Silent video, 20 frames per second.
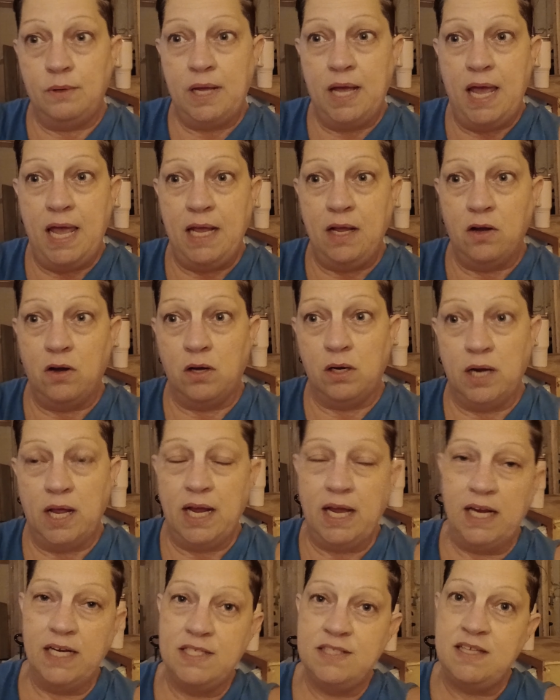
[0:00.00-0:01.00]
Hang on, I
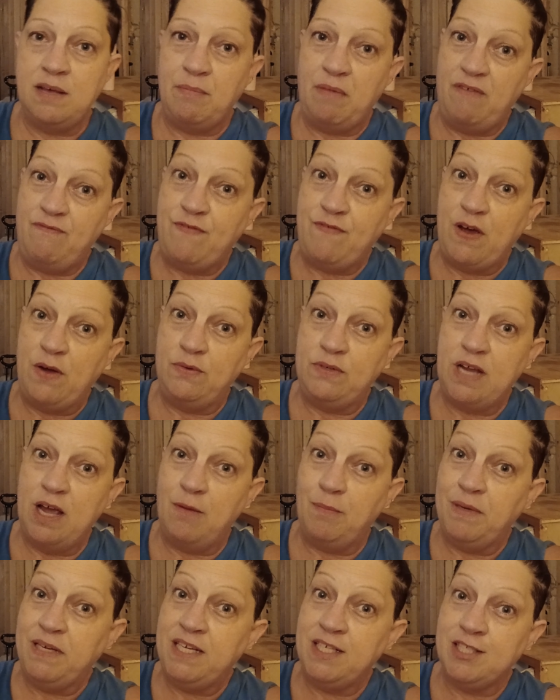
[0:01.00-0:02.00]
gotta set my phone
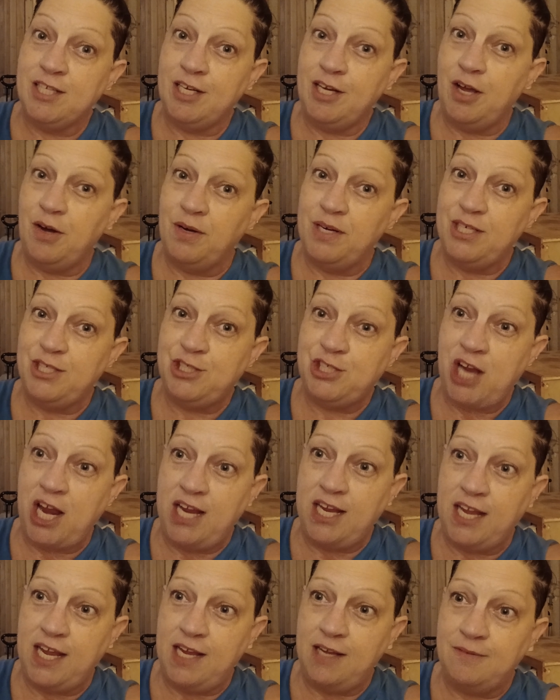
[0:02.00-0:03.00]
down because I know it's
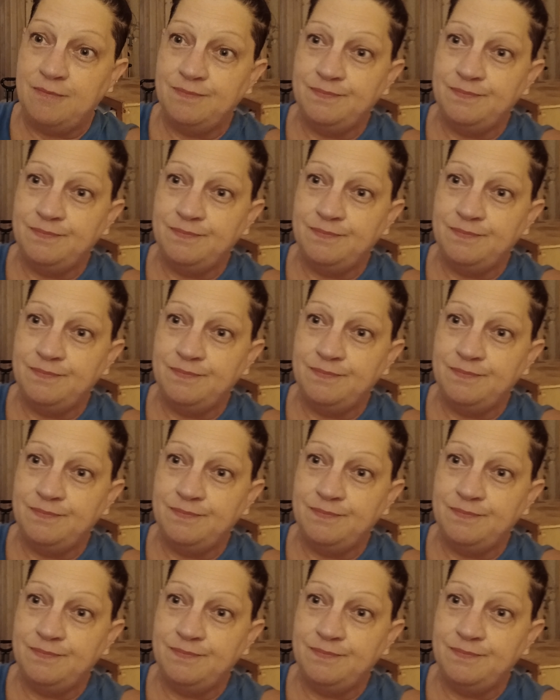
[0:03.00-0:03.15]
shaky.